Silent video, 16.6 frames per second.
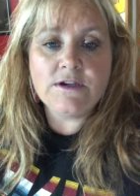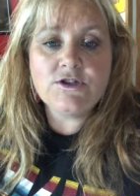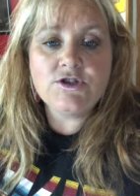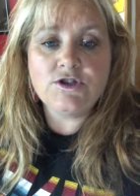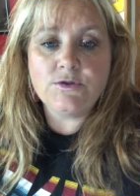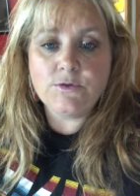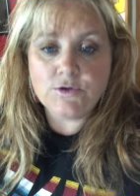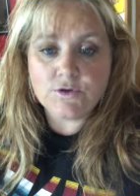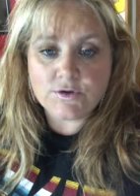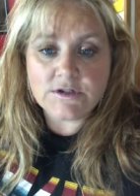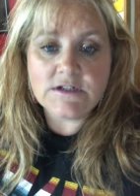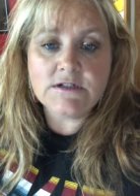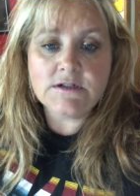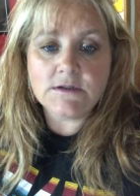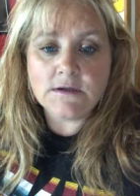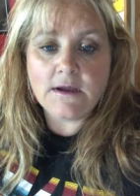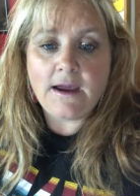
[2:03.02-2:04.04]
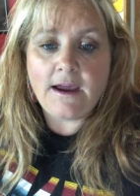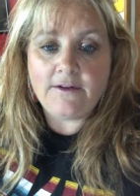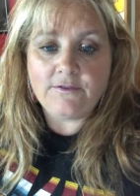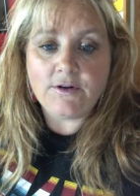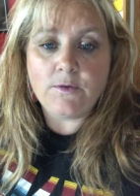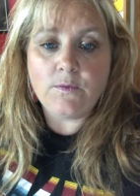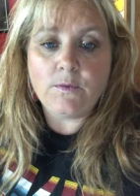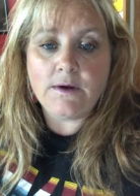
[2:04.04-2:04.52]
should treat
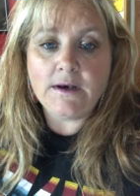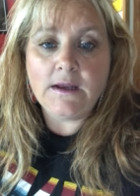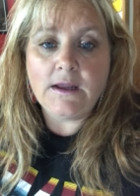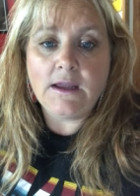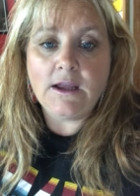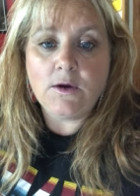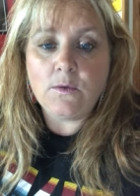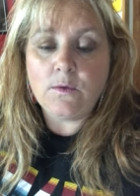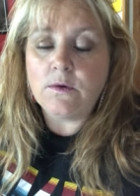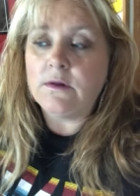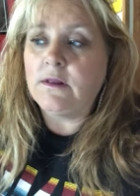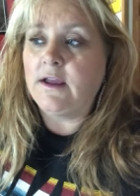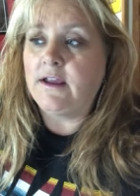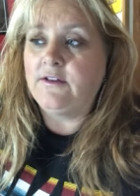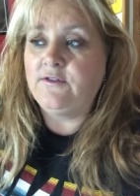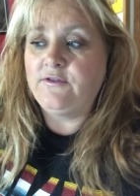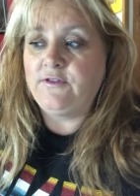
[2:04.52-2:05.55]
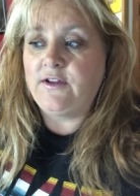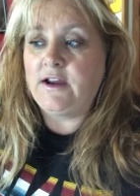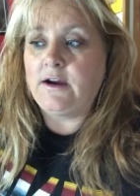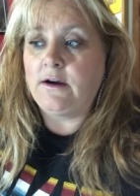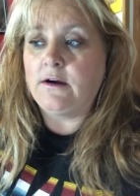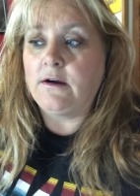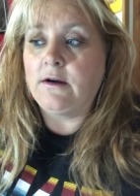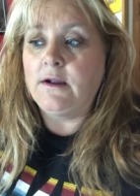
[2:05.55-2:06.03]
everyone equal and
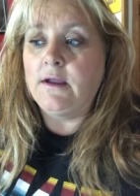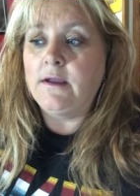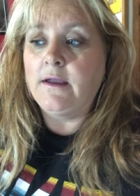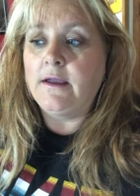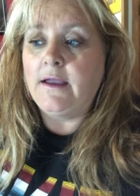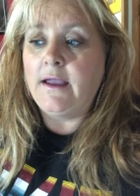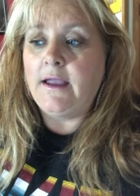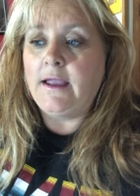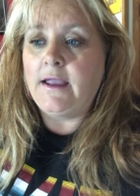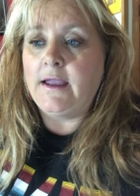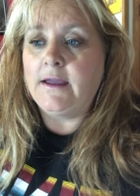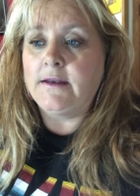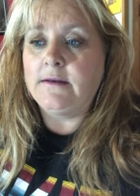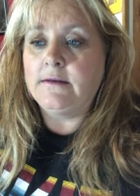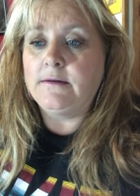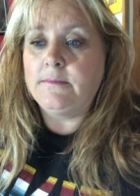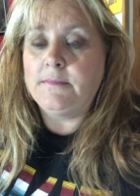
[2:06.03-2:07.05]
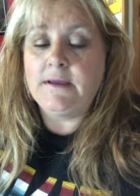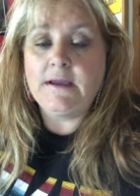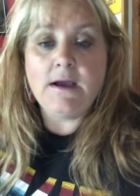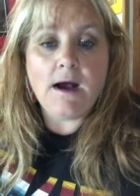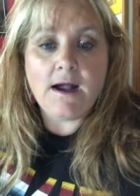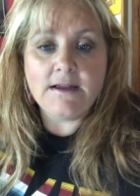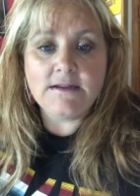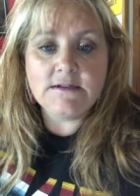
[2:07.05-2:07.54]
fair and be
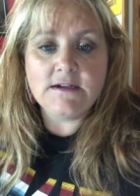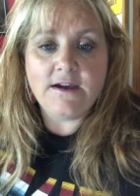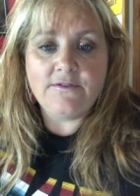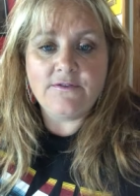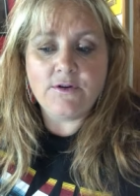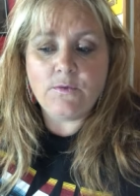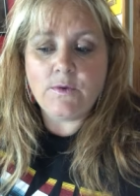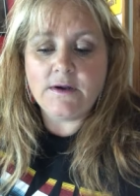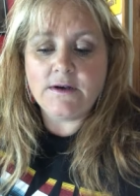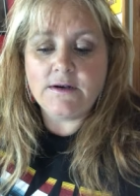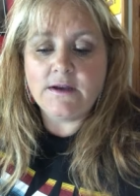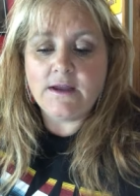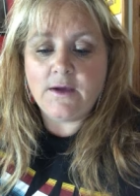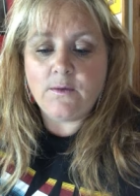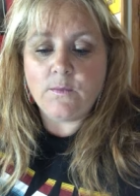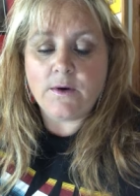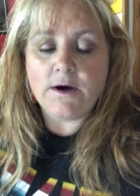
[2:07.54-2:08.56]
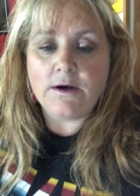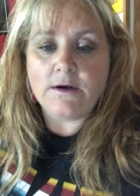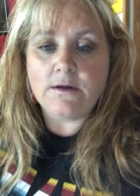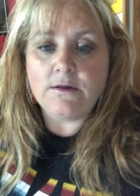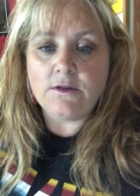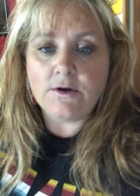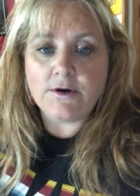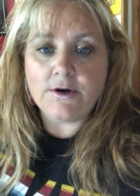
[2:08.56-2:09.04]
kind to everyone. And we're going
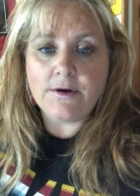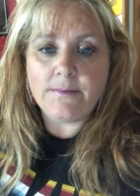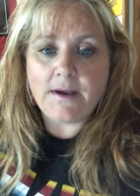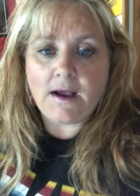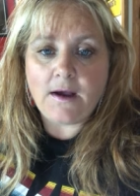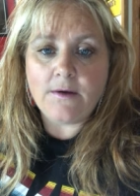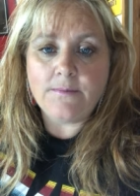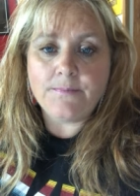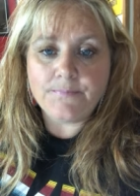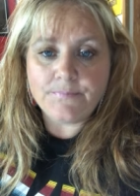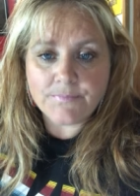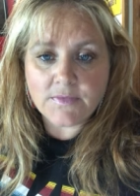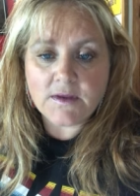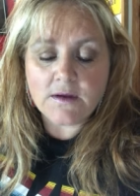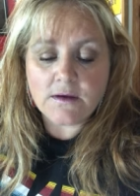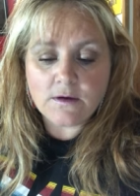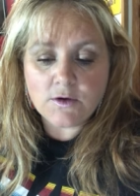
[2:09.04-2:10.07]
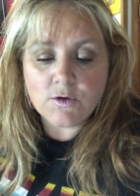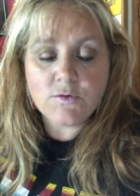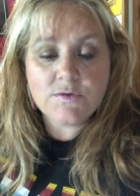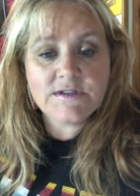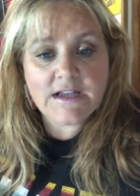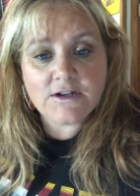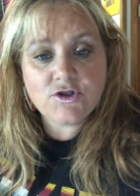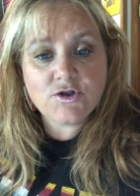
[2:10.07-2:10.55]
to learn about who
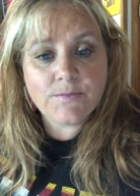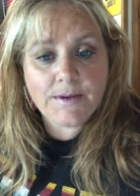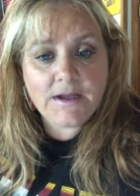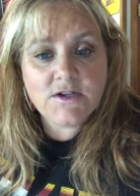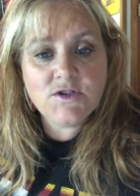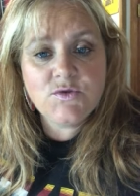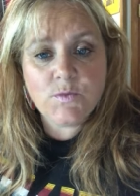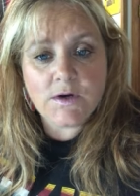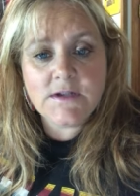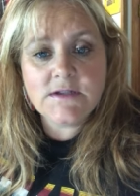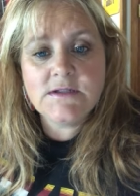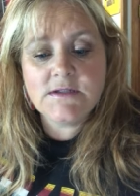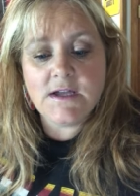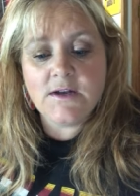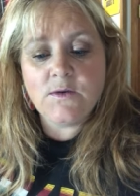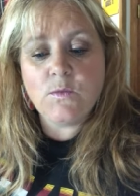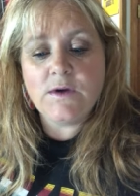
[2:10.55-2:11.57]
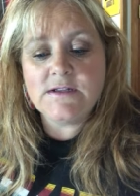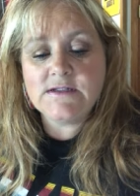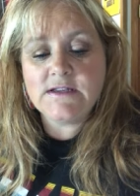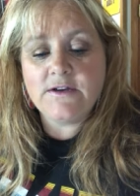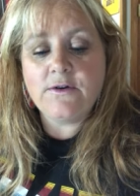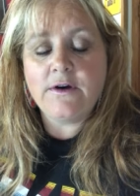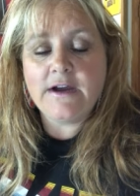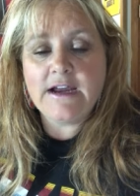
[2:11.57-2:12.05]
Satchel Paige was and what
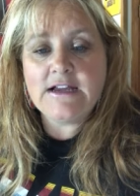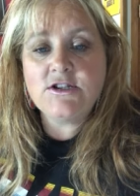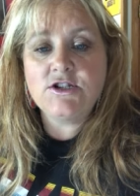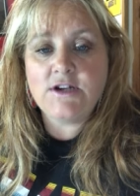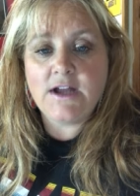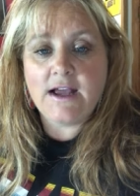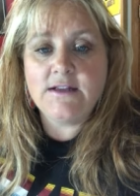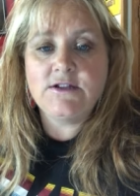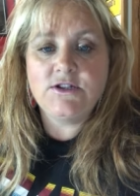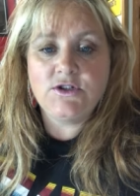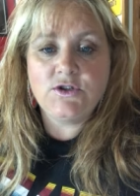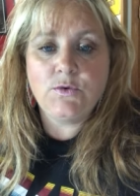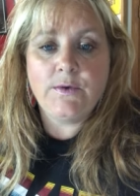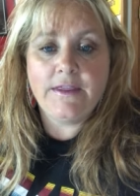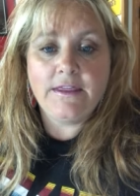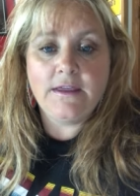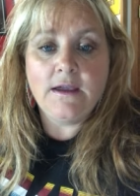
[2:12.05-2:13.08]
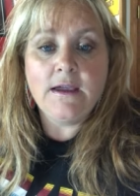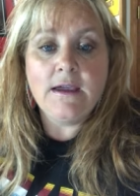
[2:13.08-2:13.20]
segregation had to do with